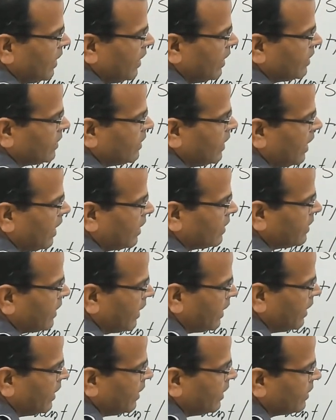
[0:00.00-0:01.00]
then second
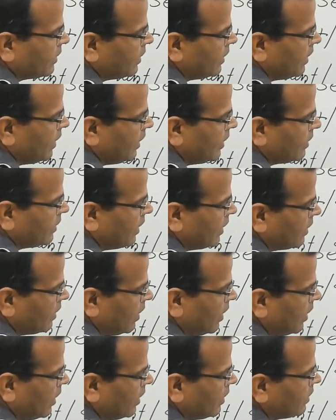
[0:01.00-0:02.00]
in series, then third
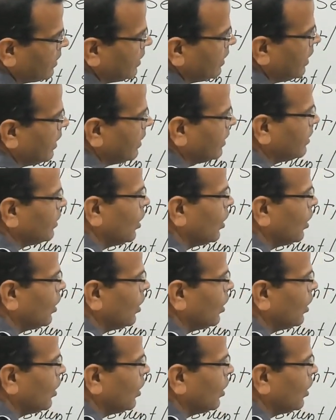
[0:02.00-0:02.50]
in series.